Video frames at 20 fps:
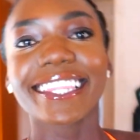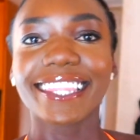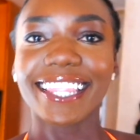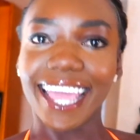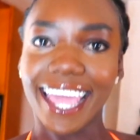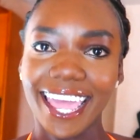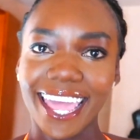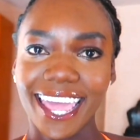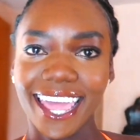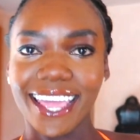
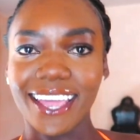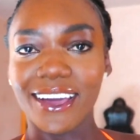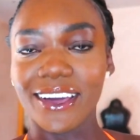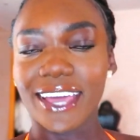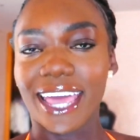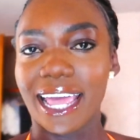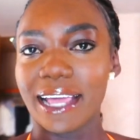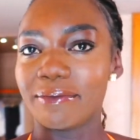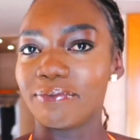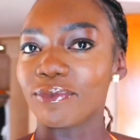
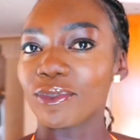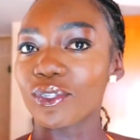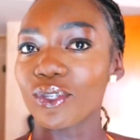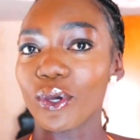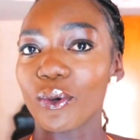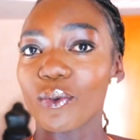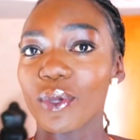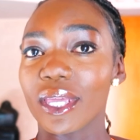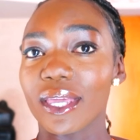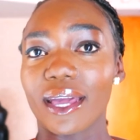Okay,
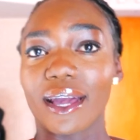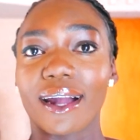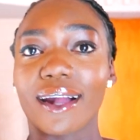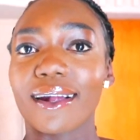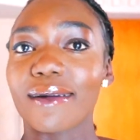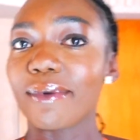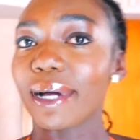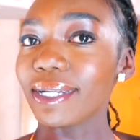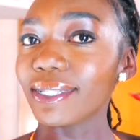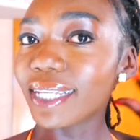so we
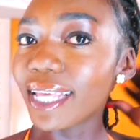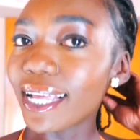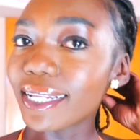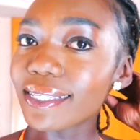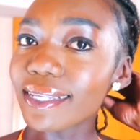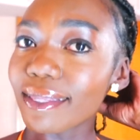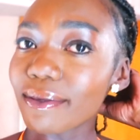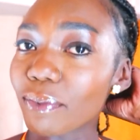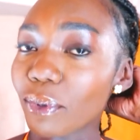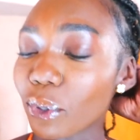are about to head
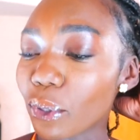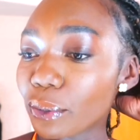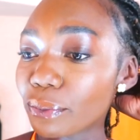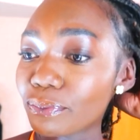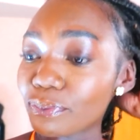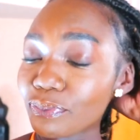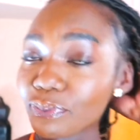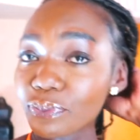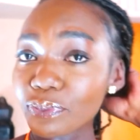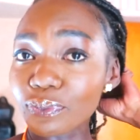to the
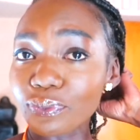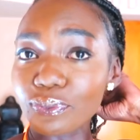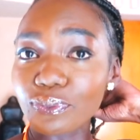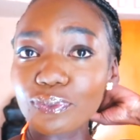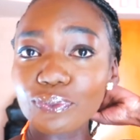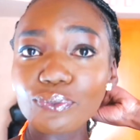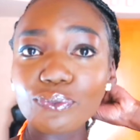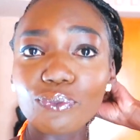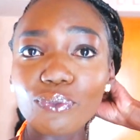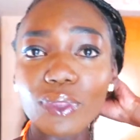pool
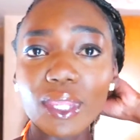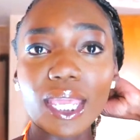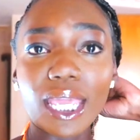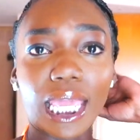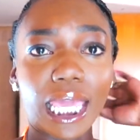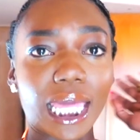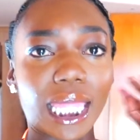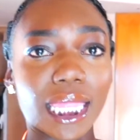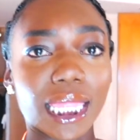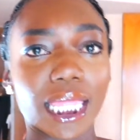
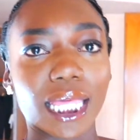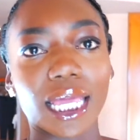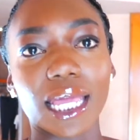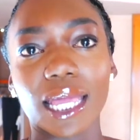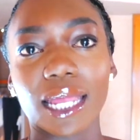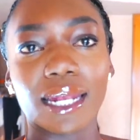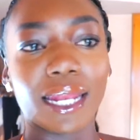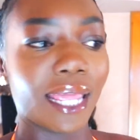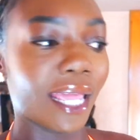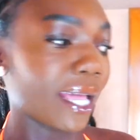and
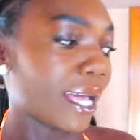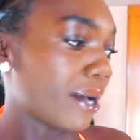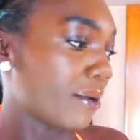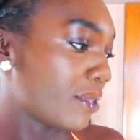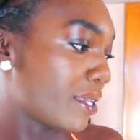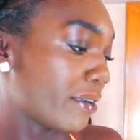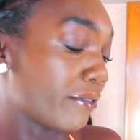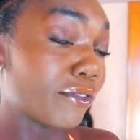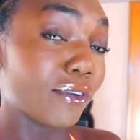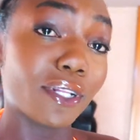then hang
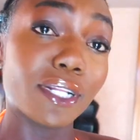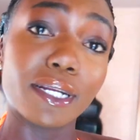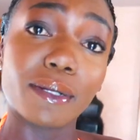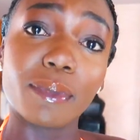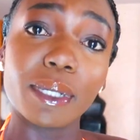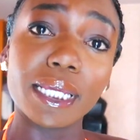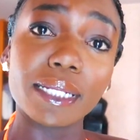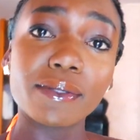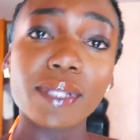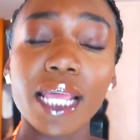out there for a little
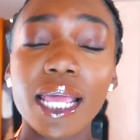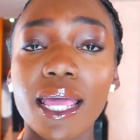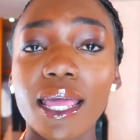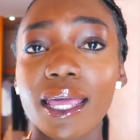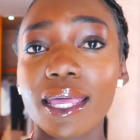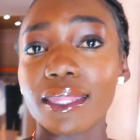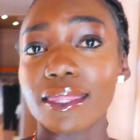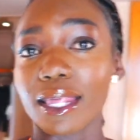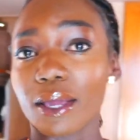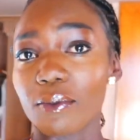bit.
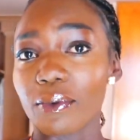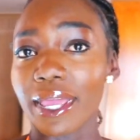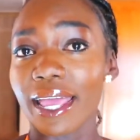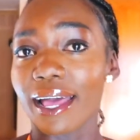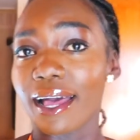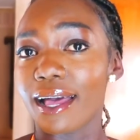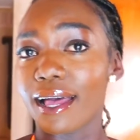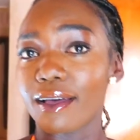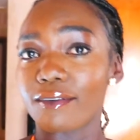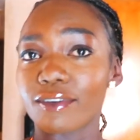Then we
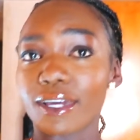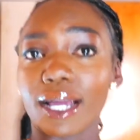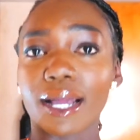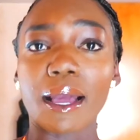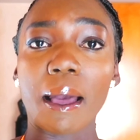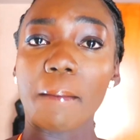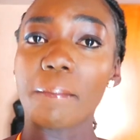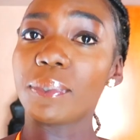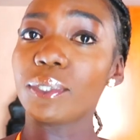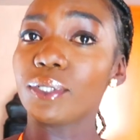have a
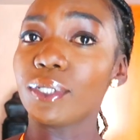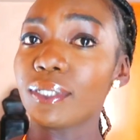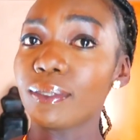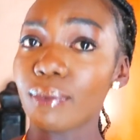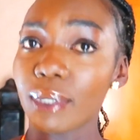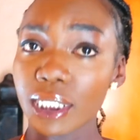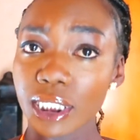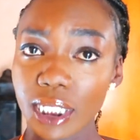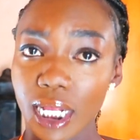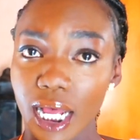couples
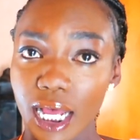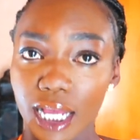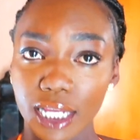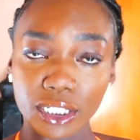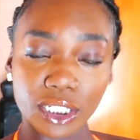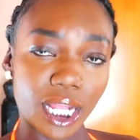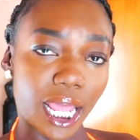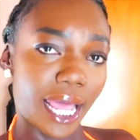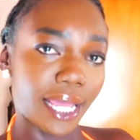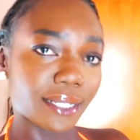
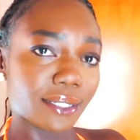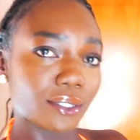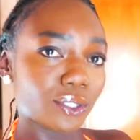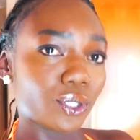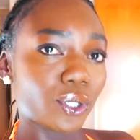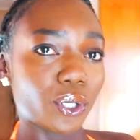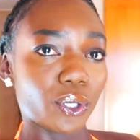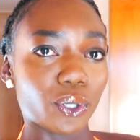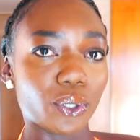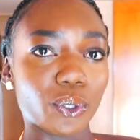massage at
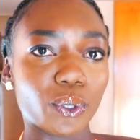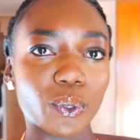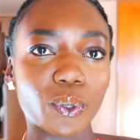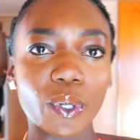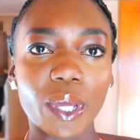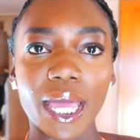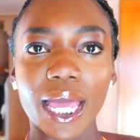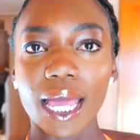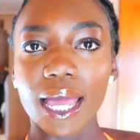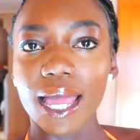2.